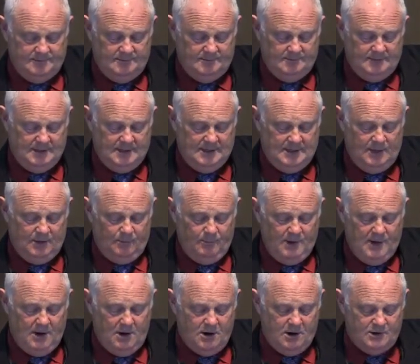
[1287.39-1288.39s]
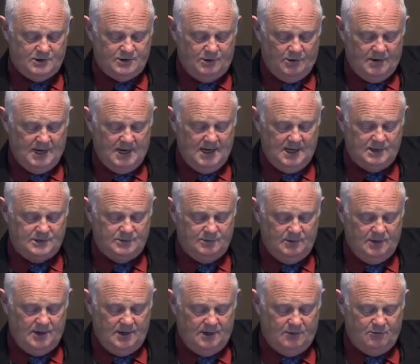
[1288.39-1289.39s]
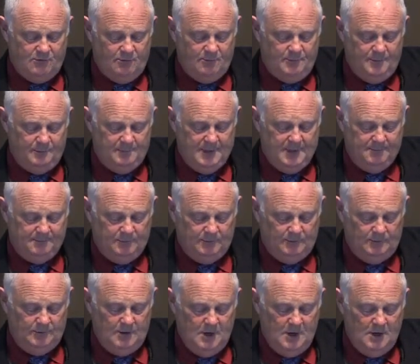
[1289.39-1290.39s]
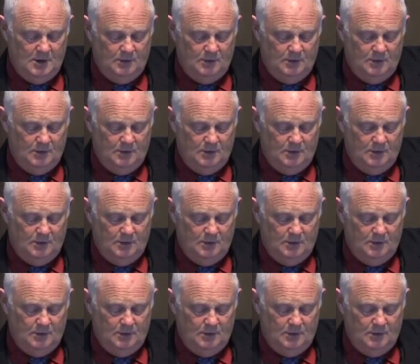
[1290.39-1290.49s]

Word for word: that here we are talking to a group of people